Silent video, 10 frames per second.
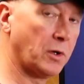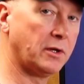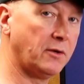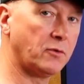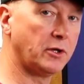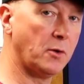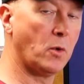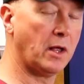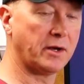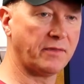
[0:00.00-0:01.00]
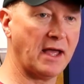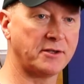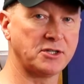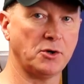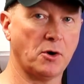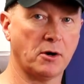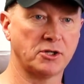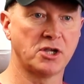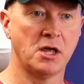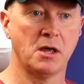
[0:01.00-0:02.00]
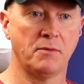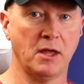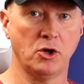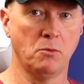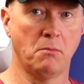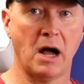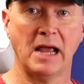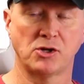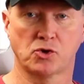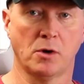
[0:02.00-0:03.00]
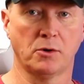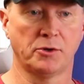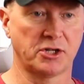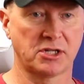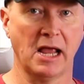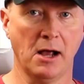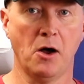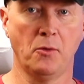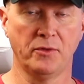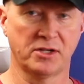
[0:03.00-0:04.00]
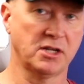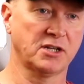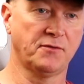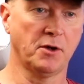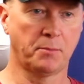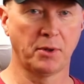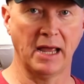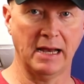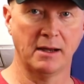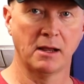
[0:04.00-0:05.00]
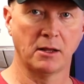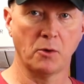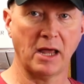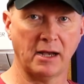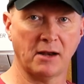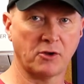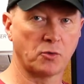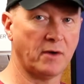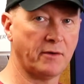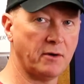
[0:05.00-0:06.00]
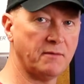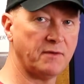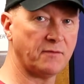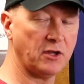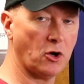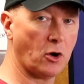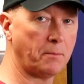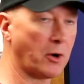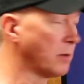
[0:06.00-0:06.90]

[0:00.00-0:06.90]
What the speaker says: really, really well at 1,000 yards, then you might struggle to stay on the 6-foot plate located at the 1,250 yard